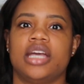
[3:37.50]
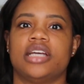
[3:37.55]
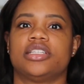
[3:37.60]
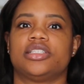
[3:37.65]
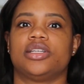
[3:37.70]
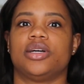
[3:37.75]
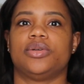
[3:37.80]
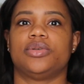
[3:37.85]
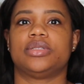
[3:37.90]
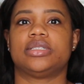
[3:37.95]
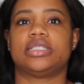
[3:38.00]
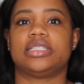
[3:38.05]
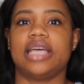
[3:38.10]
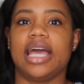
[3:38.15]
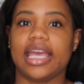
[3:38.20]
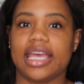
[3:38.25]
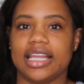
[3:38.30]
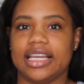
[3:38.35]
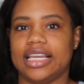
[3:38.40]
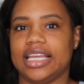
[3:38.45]
So
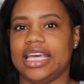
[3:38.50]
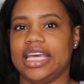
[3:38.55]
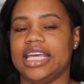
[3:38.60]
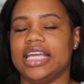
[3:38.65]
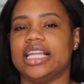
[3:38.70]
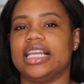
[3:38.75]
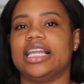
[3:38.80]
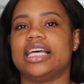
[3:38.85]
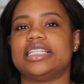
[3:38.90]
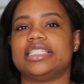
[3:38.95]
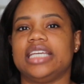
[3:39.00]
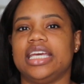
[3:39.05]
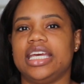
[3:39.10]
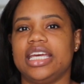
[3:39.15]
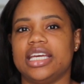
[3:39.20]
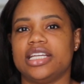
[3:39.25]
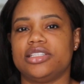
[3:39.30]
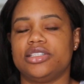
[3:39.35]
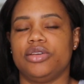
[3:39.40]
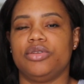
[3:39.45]
secondly, let's
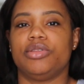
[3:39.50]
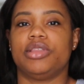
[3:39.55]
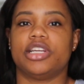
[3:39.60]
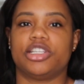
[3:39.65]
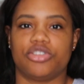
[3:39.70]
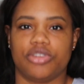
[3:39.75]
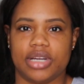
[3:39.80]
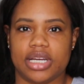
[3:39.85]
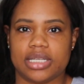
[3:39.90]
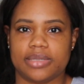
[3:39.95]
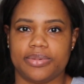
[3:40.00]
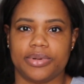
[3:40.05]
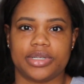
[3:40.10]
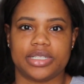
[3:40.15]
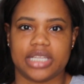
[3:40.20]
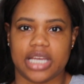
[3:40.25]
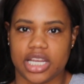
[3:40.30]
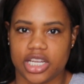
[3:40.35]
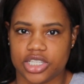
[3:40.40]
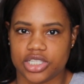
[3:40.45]
get into the
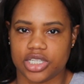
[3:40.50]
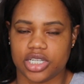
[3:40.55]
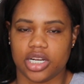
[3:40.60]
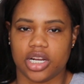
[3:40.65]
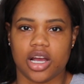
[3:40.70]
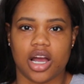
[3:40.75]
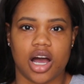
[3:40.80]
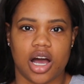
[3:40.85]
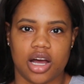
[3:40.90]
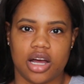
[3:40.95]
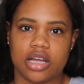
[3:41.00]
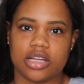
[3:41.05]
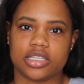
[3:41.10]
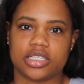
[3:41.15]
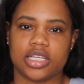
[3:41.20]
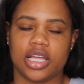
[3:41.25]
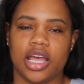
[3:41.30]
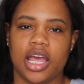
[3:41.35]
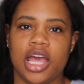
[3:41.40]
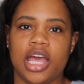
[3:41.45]
transportation
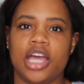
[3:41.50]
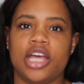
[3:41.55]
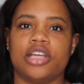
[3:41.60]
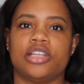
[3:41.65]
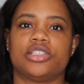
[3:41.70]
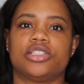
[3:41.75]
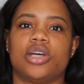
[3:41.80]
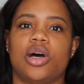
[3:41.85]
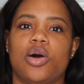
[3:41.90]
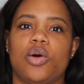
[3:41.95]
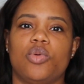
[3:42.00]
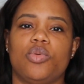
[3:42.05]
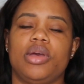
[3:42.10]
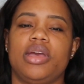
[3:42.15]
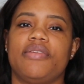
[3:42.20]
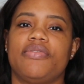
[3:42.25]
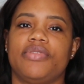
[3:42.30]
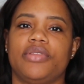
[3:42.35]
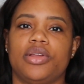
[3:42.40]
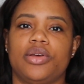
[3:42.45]
costs. So
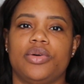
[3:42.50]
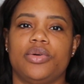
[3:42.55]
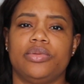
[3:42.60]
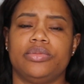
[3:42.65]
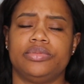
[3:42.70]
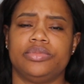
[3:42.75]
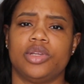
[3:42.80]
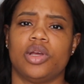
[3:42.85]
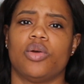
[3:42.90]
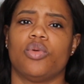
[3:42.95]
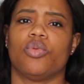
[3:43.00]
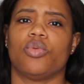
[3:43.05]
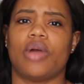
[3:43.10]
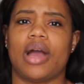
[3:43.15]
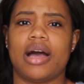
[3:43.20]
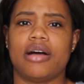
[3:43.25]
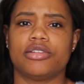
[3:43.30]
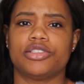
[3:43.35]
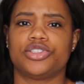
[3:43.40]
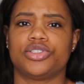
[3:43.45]
we flew
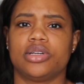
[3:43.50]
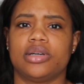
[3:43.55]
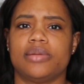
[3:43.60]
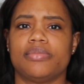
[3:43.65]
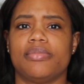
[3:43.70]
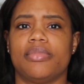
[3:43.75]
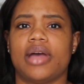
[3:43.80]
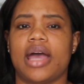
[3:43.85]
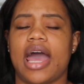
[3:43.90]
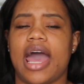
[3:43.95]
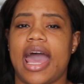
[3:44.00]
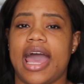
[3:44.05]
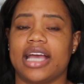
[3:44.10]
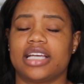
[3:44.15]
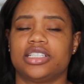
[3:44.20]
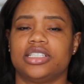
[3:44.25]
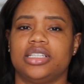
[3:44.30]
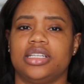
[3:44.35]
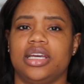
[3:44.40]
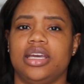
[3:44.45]
round trip,
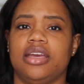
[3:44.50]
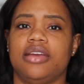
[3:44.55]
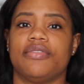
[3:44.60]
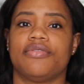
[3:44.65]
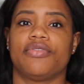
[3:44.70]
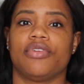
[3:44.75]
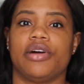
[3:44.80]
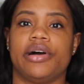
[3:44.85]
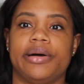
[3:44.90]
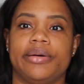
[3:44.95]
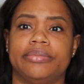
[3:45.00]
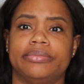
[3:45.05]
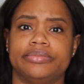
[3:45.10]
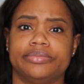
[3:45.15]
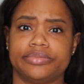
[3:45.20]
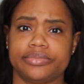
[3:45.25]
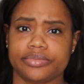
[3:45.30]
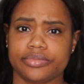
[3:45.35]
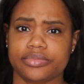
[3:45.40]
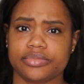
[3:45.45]
actually
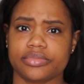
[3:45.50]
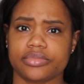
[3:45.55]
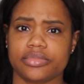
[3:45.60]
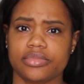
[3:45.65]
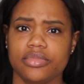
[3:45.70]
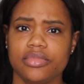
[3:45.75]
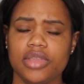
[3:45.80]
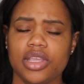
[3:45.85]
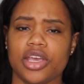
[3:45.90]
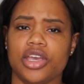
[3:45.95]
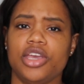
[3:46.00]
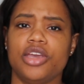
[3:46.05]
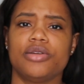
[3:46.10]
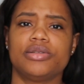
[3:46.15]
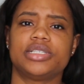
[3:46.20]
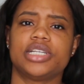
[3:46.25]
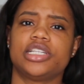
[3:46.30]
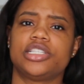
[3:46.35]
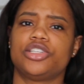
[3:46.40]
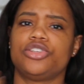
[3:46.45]
from
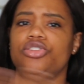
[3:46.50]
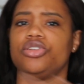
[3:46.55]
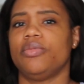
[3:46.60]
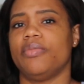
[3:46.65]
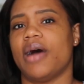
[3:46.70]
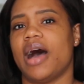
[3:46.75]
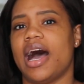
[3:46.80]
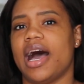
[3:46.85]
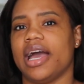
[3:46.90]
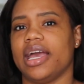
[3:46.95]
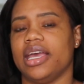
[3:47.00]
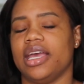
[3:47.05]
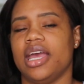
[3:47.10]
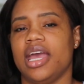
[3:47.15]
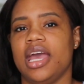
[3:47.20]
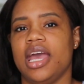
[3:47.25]
Houston to Dubai.